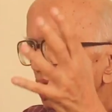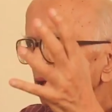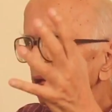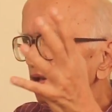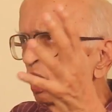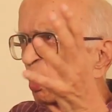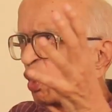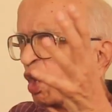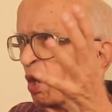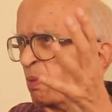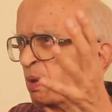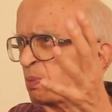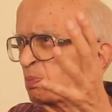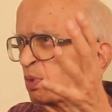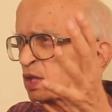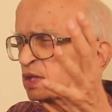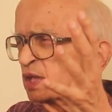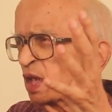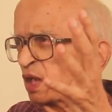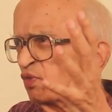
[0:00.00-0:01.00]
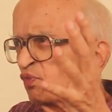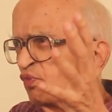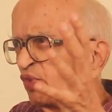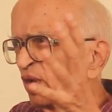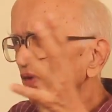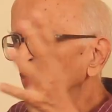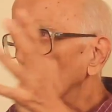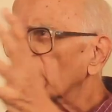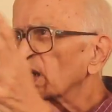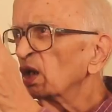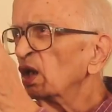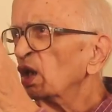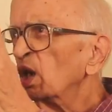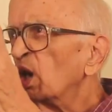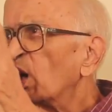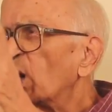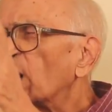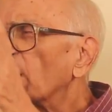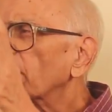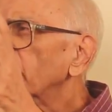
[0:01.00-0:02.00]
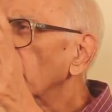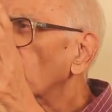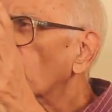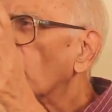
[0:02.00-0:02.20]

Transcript: the government policies are in favor of the